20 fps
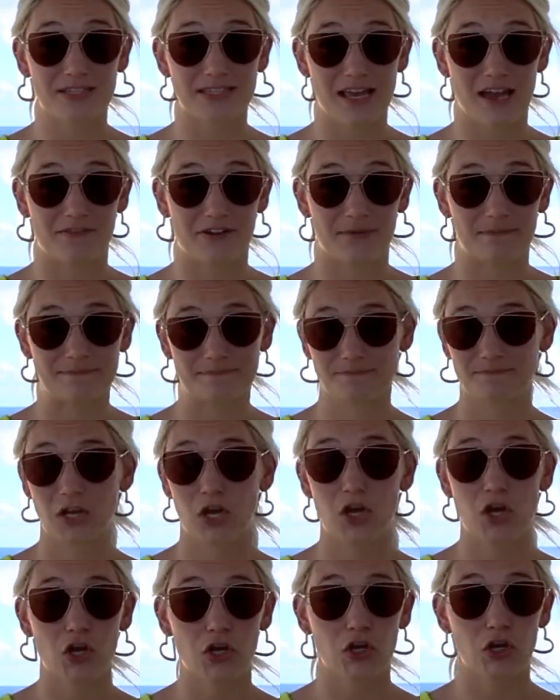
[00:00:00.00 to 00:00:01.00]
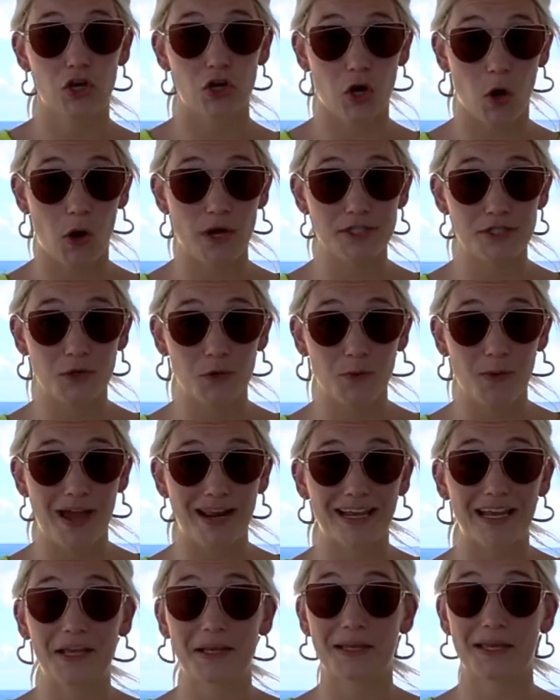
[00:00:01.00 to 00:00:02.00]
7, you're going to a
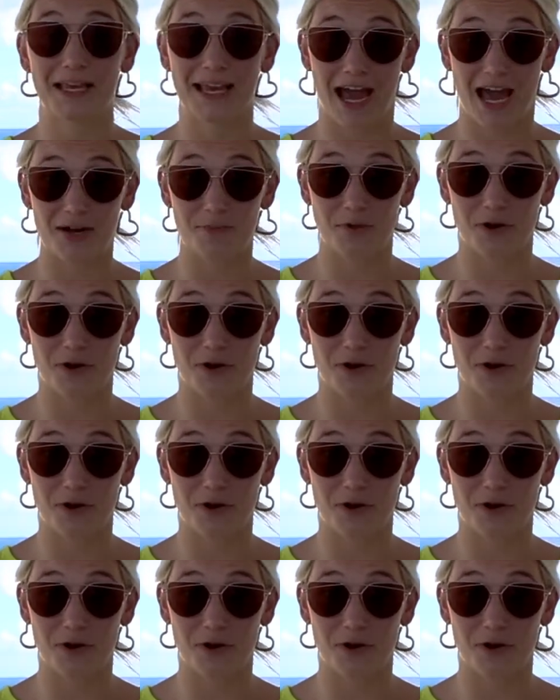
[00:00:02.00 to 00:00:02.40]
wedding, you got to